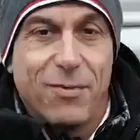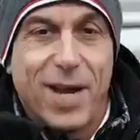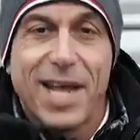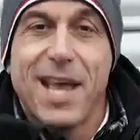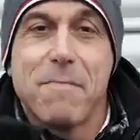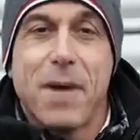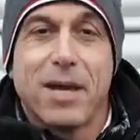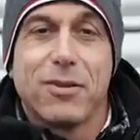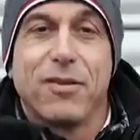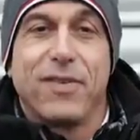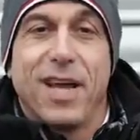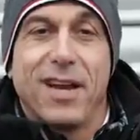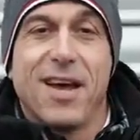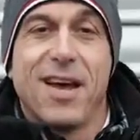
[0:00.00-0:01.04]
When I came back to
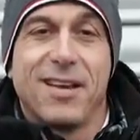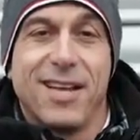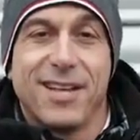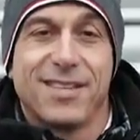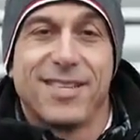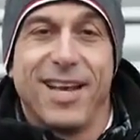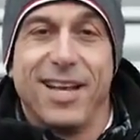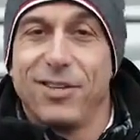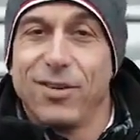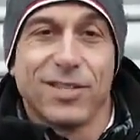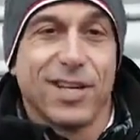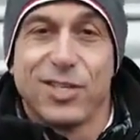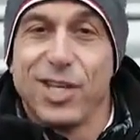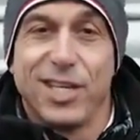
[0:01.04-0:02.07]
Vienna, Niki said,
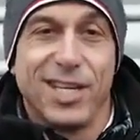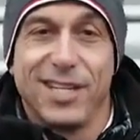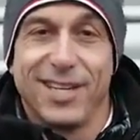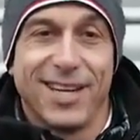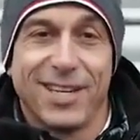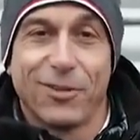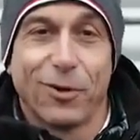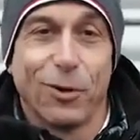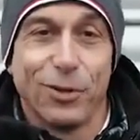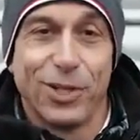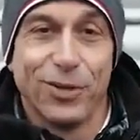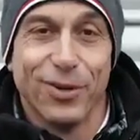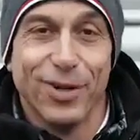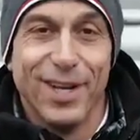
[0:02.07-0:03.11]
"You're such an idiot, I
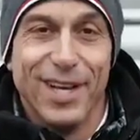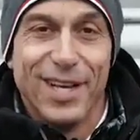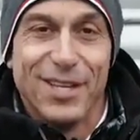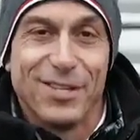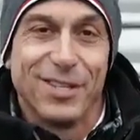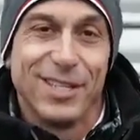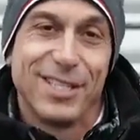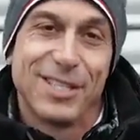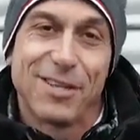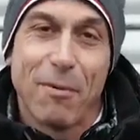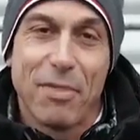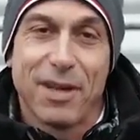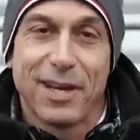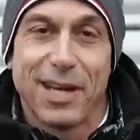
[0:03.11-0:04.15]
told you." So this is
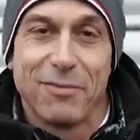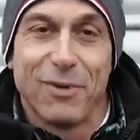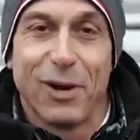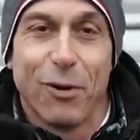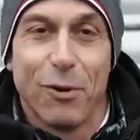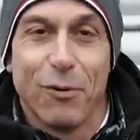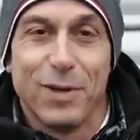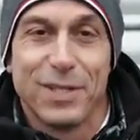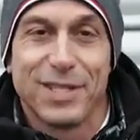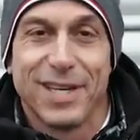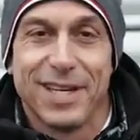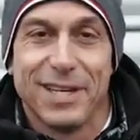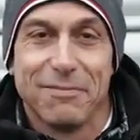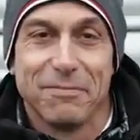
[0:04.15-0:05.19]
something that will
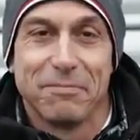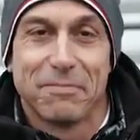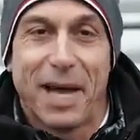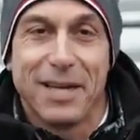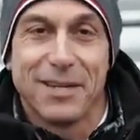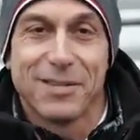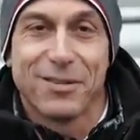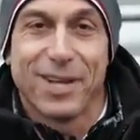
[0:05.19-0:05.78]
always bind